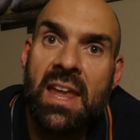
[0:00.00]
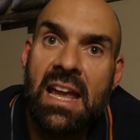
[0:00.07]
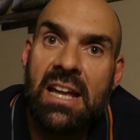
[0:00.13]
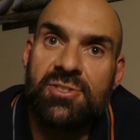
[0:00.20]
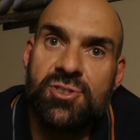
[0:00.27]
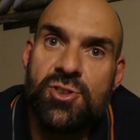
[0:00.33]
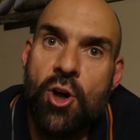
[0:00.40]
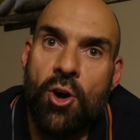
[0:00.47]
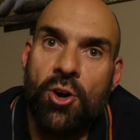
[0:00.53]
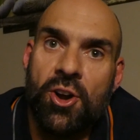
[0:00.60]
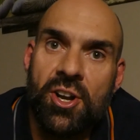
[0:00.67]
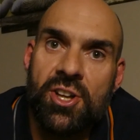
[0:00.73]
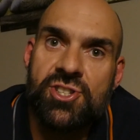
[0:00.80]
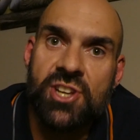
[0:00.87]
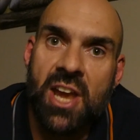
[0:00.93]
is not
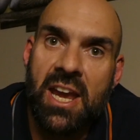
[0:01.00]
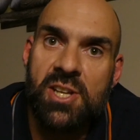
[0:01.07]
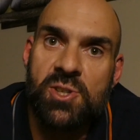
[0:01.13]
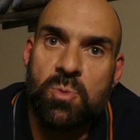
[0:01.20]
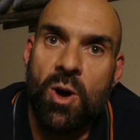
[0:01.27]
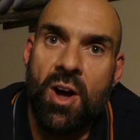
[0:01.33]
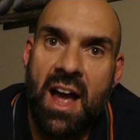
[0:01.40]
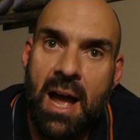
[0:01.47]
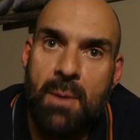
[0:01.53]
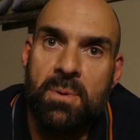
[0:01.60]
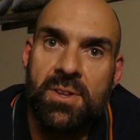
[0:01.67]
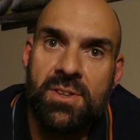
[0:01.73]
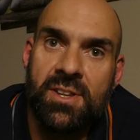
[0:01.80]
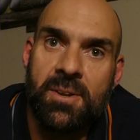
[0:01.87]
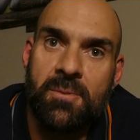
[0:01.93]
going to change what
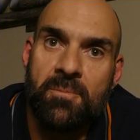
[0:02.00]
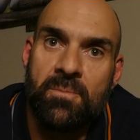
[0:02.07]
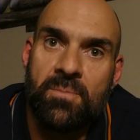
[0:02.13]
happened.